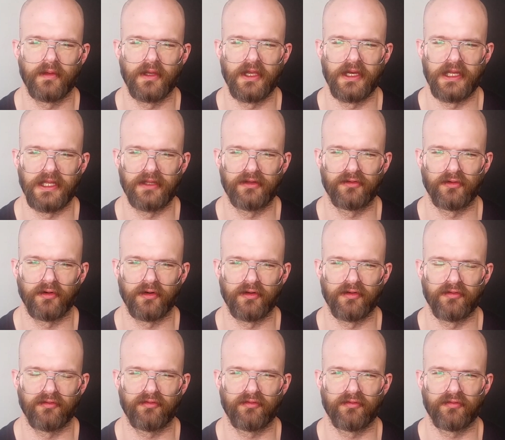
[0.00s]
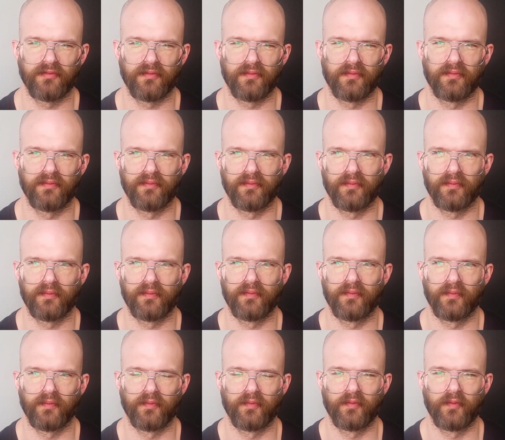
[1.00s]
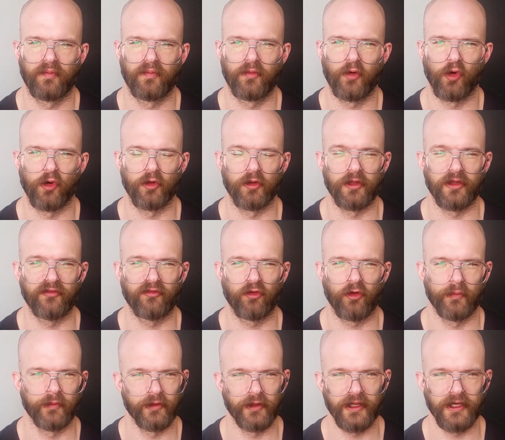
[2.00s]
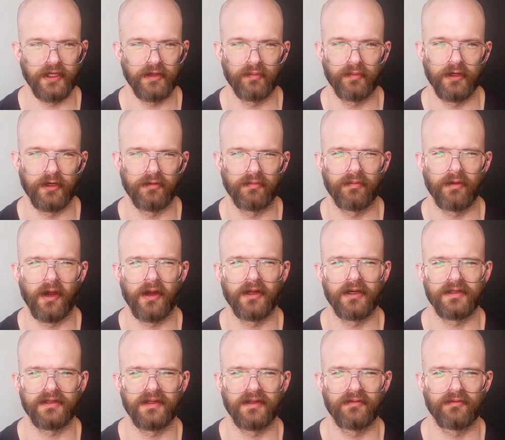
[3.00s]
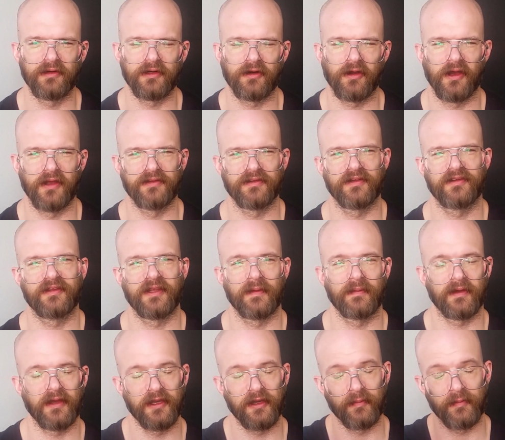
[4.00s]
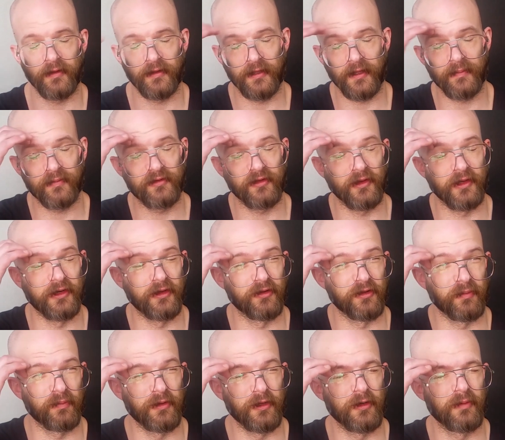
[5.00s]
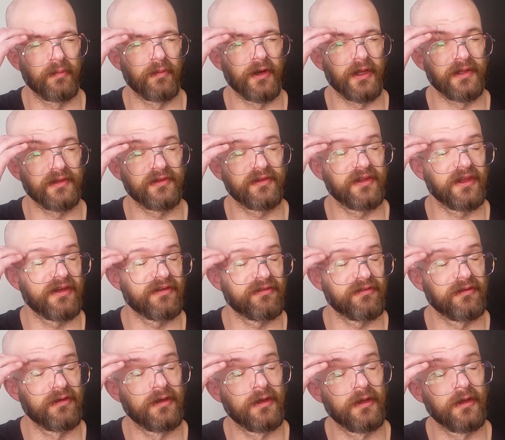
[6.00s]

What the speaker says: any sort of poorly formulated beard product that would cause the same kind of buildup. So I know the Beard Brand stuff